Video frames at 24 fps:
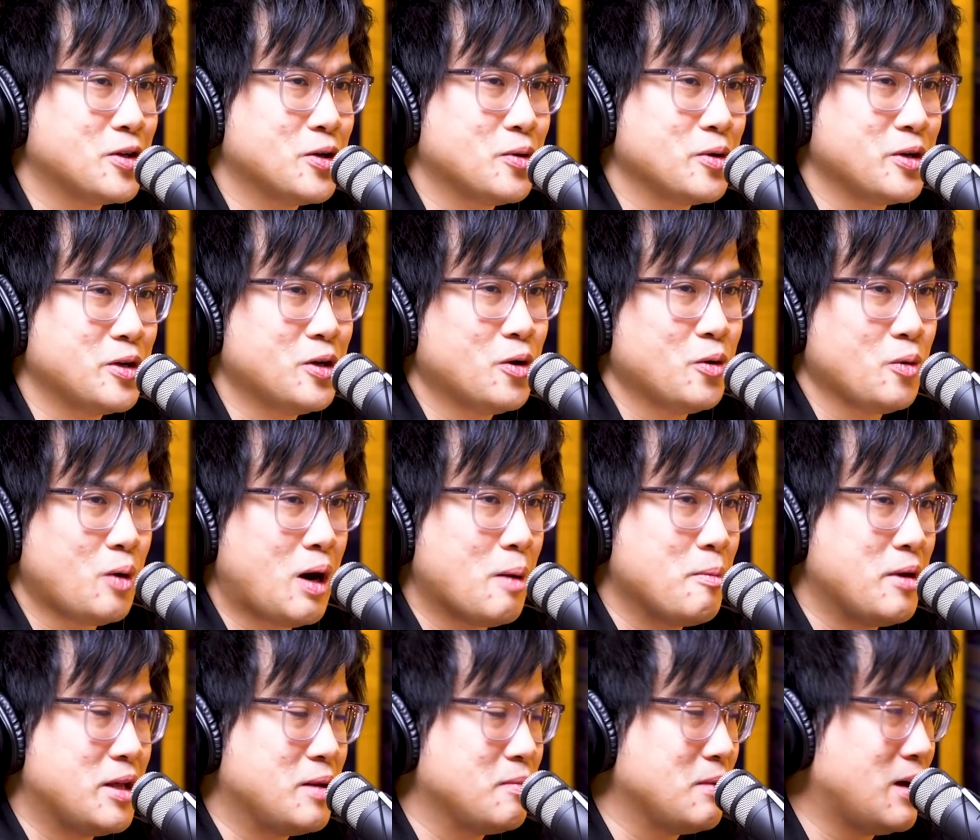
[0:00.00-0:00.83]
Although
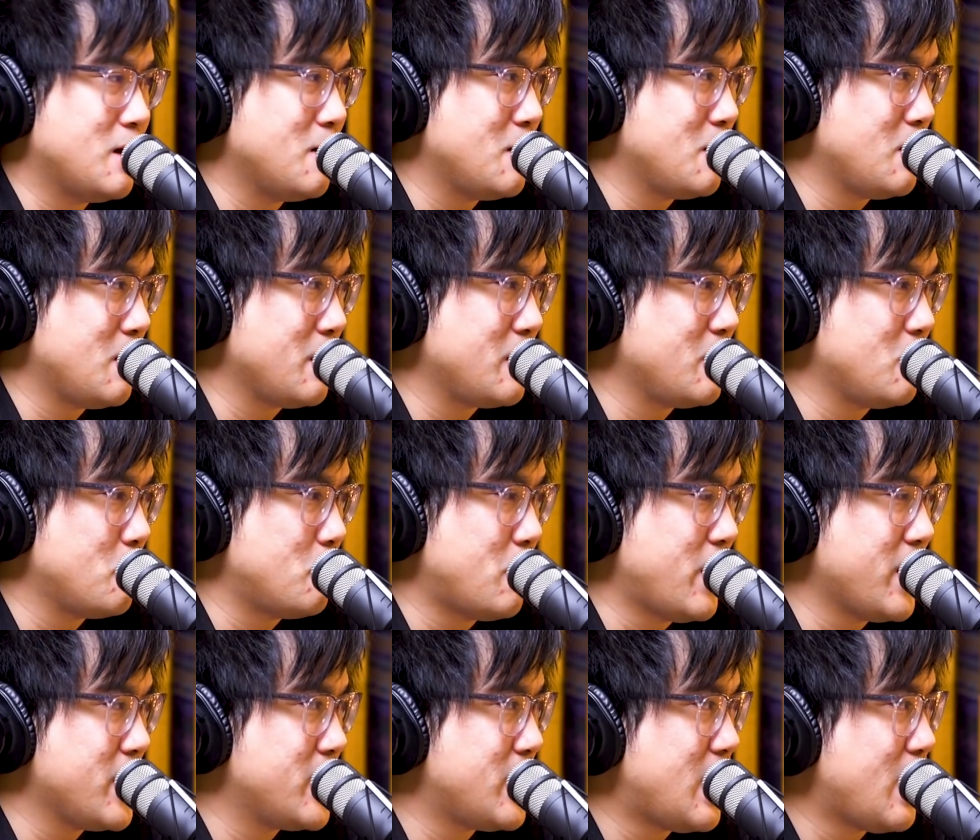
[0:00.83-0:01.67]

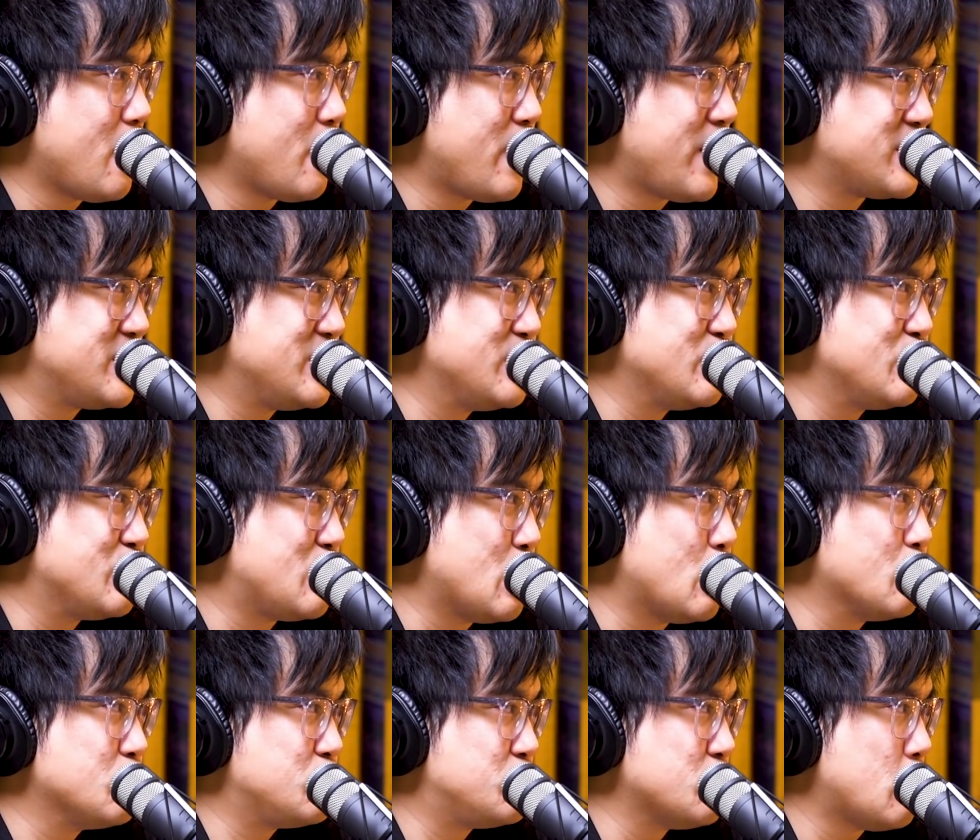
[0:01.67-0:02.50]
Brian and I we actually do
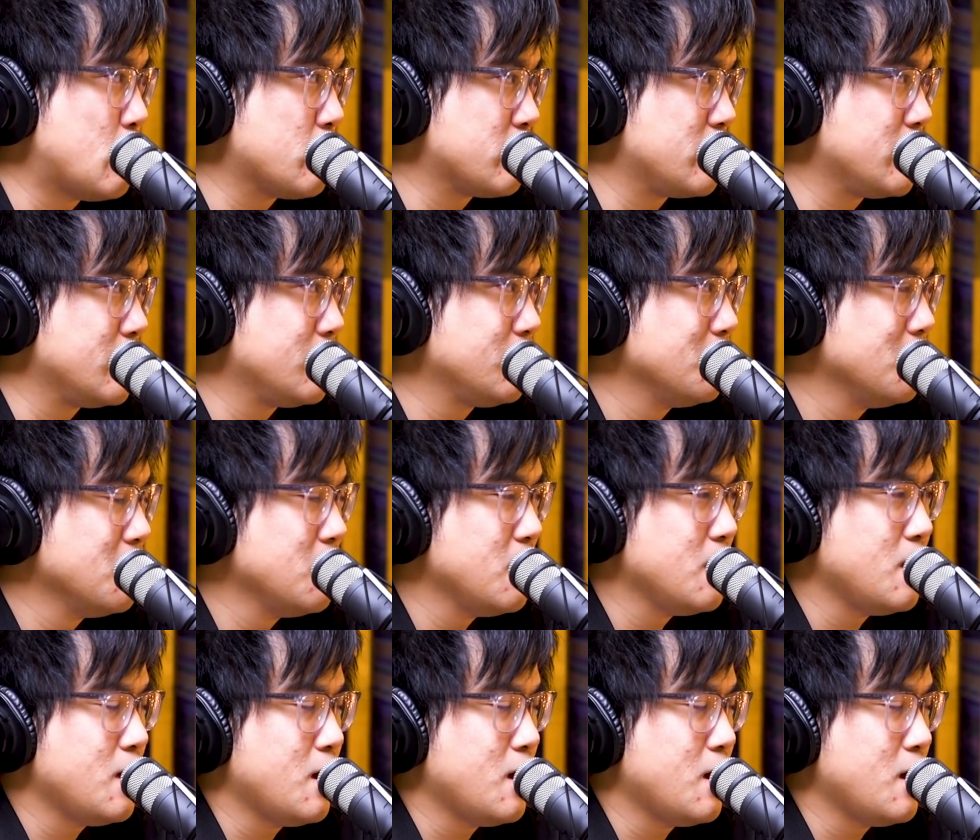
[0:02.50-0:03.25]
go jogging.